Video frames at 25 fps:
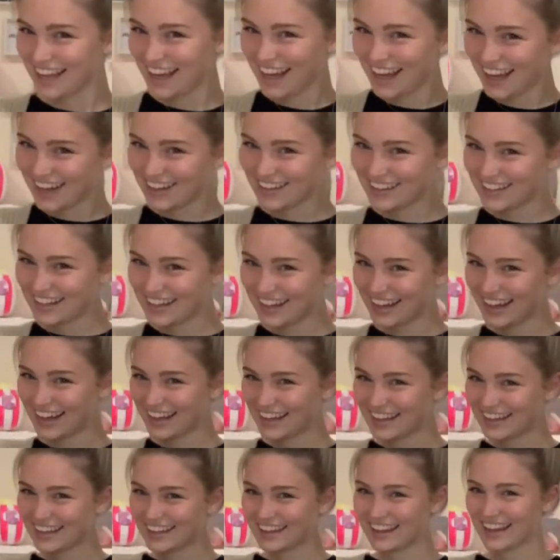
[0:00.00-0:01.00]
How are you
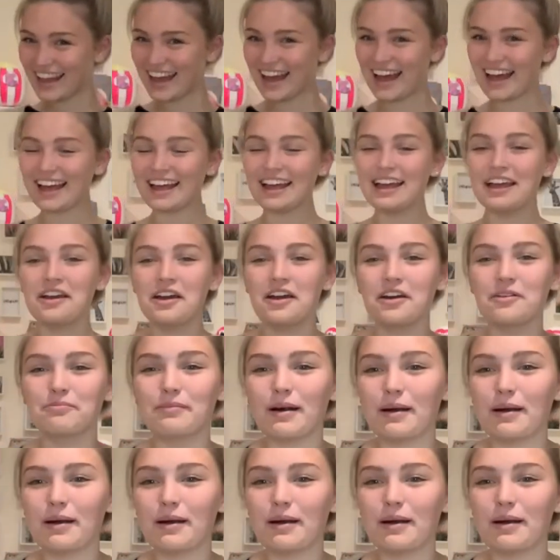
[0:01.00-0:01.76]
liking that? My